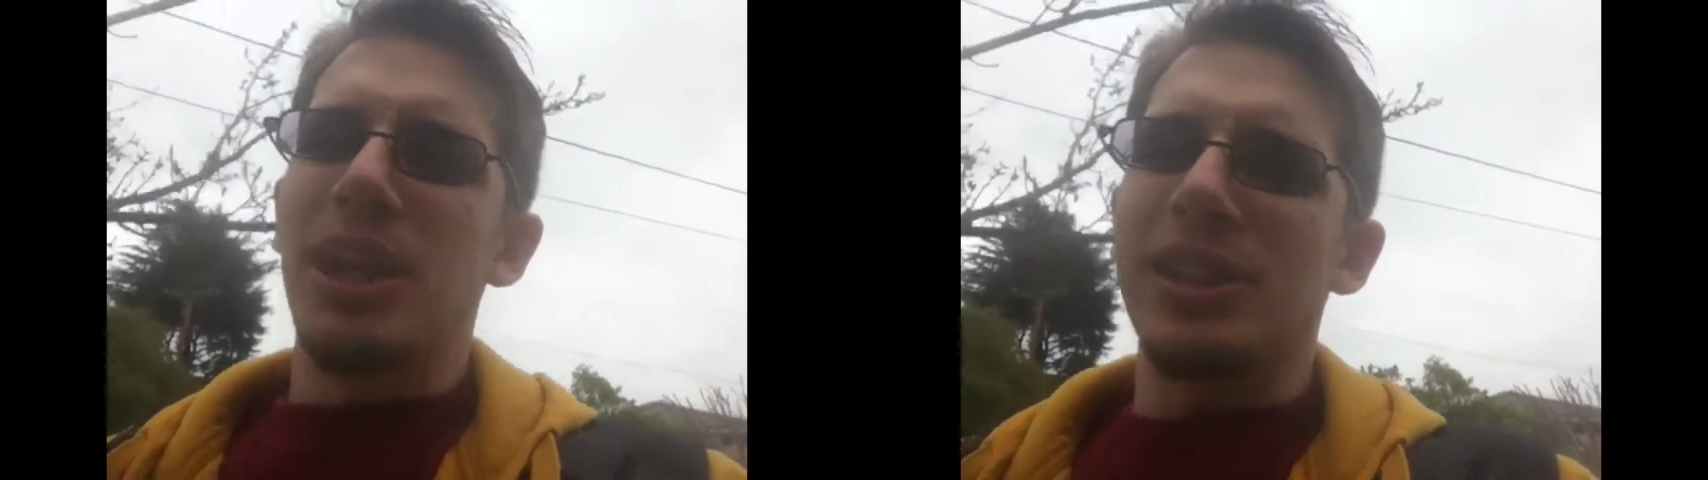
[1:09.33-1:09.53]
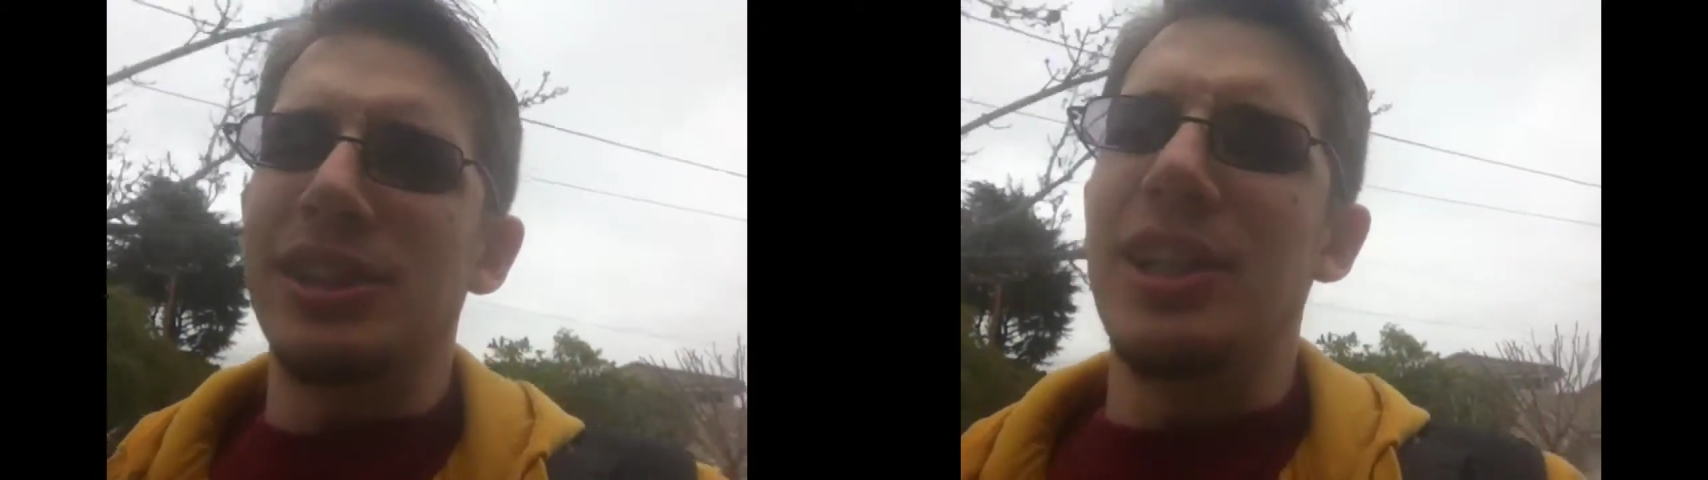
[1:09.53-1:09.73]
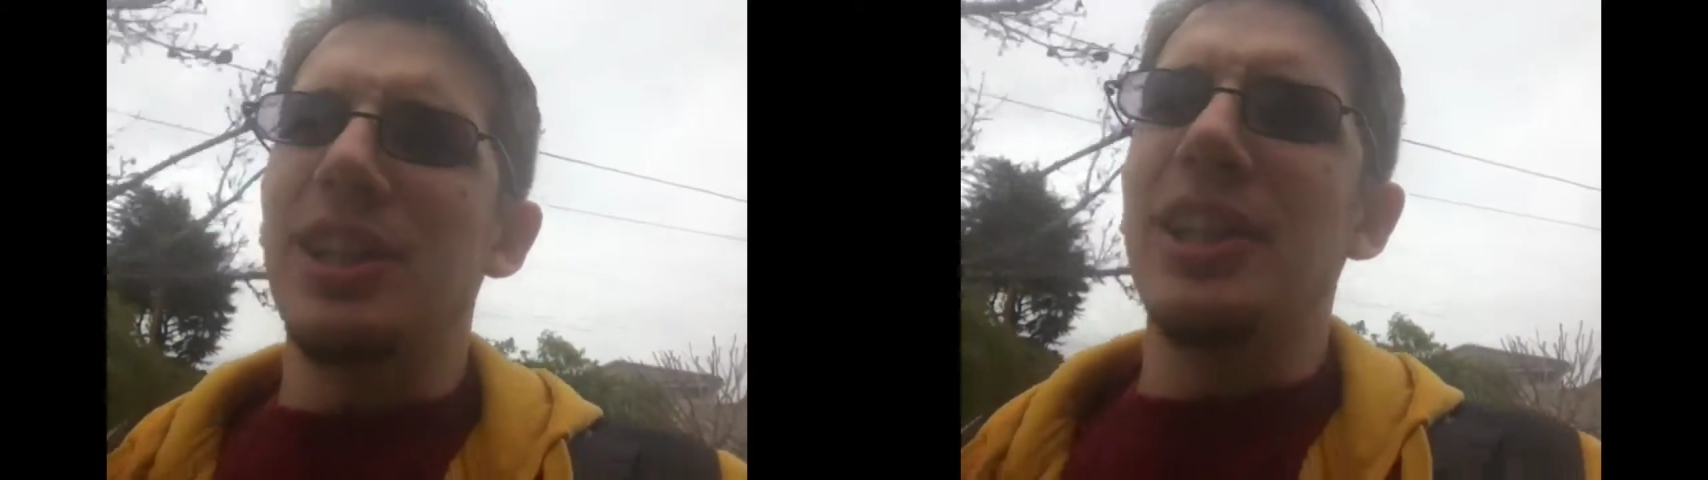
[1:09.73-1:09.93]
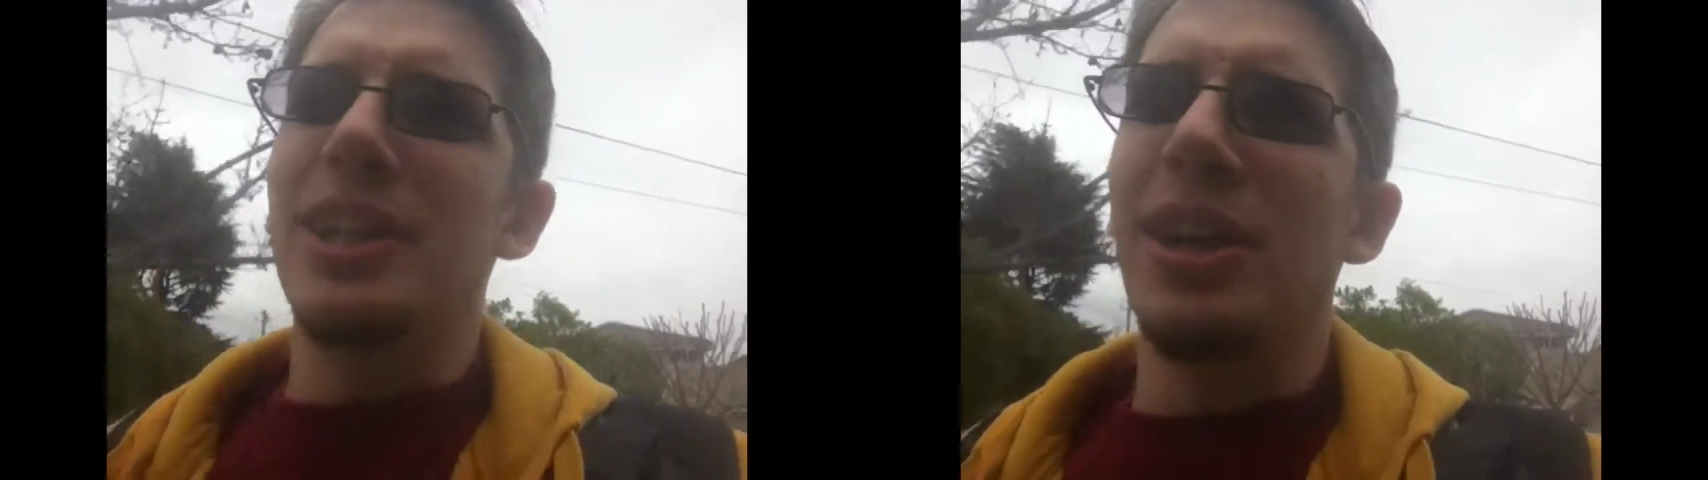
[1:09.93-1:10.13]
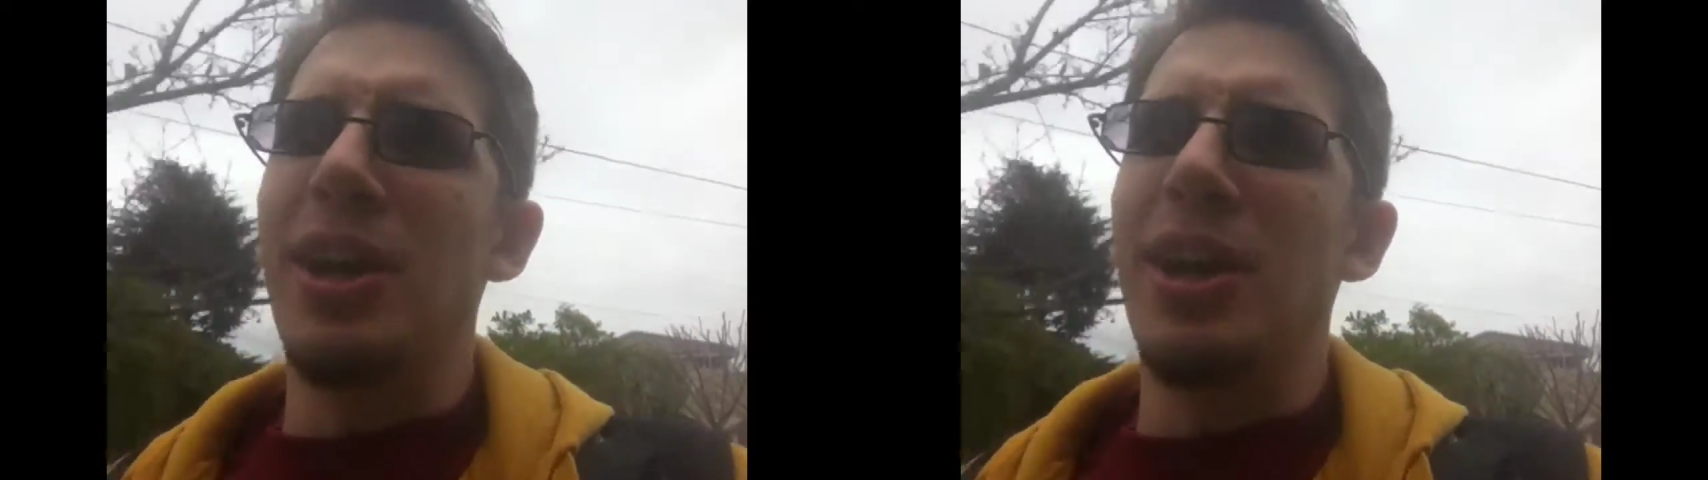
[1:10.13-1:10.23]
accidentally